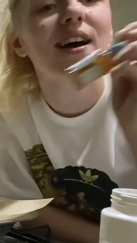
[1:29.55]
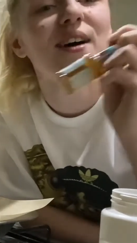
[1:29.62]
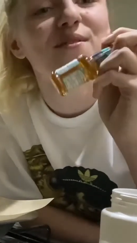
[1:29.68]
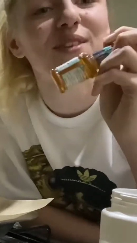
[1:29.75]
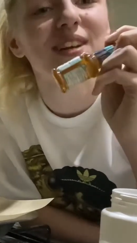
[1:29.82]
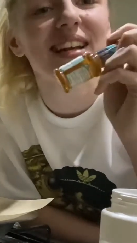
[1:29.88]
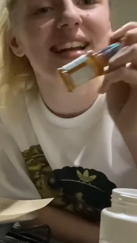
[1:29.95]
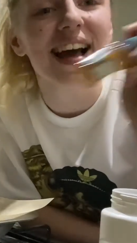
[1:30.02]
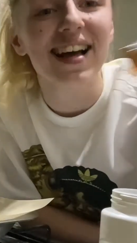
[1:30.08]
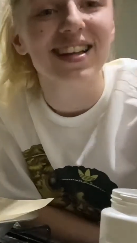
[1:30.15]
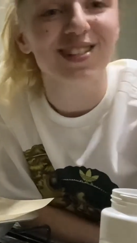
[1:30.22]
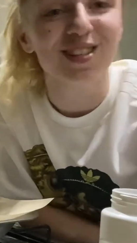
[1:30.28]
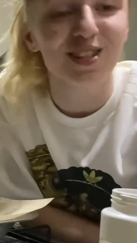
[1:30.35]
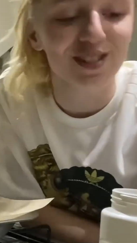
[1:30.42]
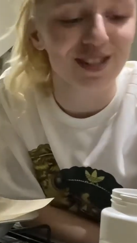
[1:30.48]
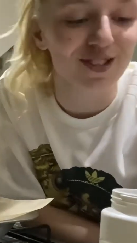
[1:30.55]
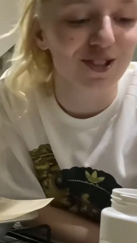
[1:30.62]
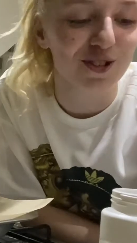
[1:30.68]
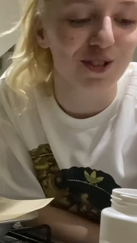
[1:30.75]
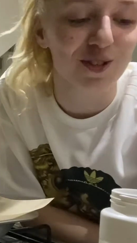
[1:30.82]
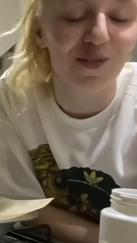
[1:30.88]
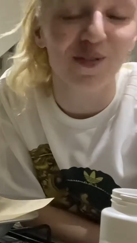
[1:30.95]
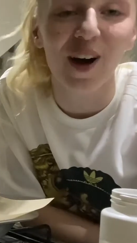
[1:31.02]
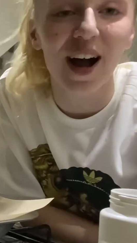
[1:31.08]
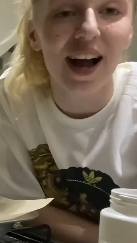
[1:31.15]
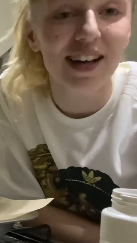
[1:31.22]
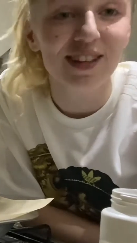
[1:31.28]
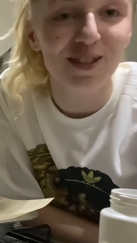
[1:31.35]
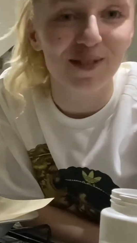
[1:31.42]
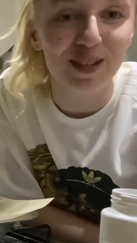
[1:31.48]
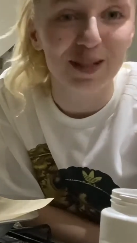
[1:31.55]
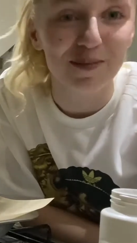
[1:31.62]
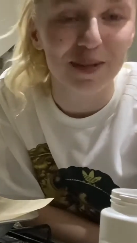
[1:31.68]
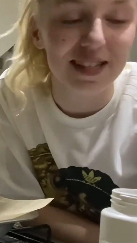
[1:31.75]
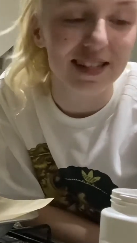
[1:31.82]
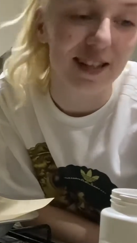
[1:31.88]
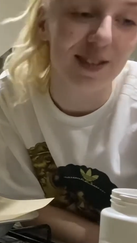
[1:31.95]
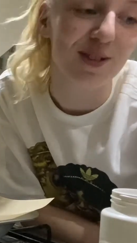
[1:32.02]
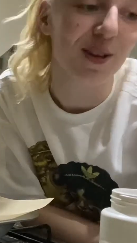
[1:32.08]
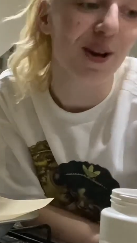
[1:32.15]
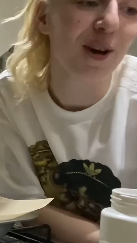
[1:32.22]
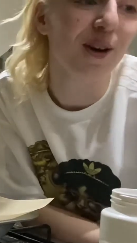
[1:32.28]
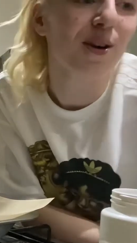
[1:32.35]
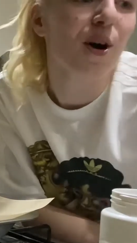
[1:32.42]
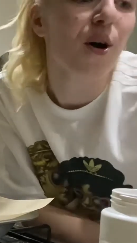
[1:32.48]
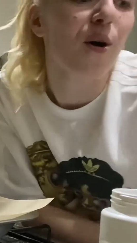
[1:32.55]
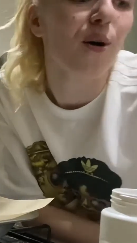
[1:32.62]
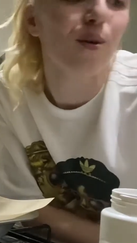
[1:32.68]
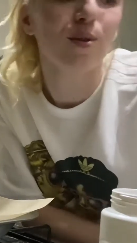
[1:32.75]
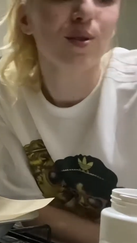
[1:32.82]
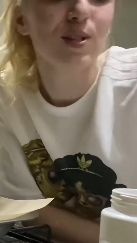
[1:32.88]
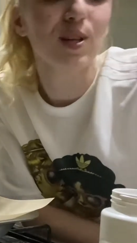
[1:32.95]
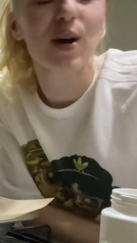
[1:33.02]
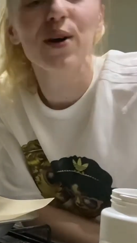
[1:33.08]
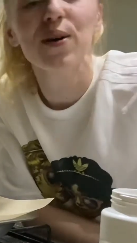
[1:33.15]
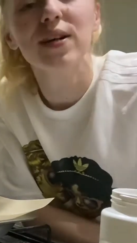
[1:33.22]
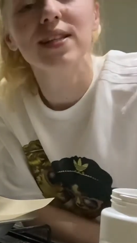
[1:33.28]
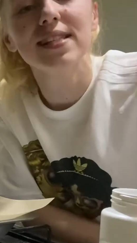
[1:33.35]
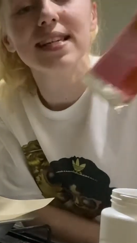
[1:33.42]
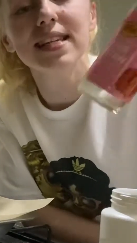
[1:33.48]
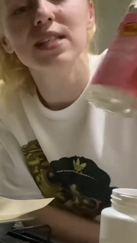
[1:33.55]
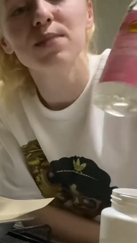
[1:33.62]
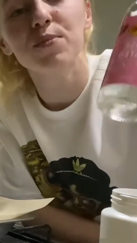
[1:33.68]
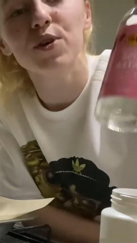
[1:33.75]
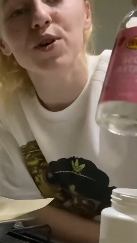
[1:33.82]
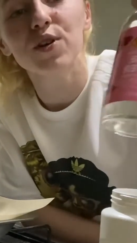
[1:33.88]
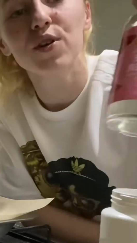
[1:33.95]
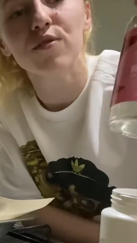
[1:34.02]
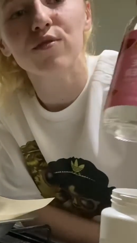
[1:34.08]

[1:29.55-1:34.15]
Vanilla essence is just fine, the recipe says so. Also a teaspoon of